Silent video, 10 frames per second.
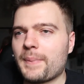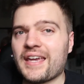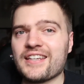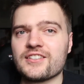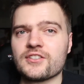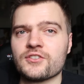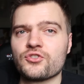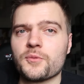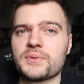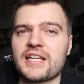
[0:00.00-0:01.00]
pace and
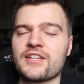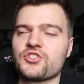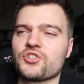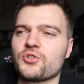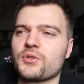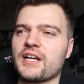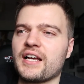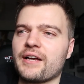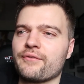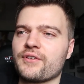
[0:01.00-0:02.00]
true potential
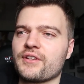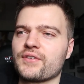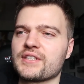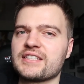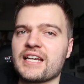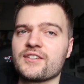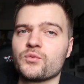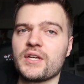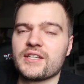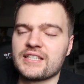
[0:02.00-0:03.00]
for the
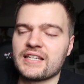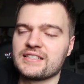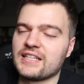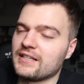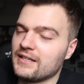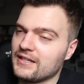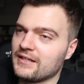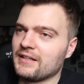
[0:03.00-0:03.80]
second week of testing?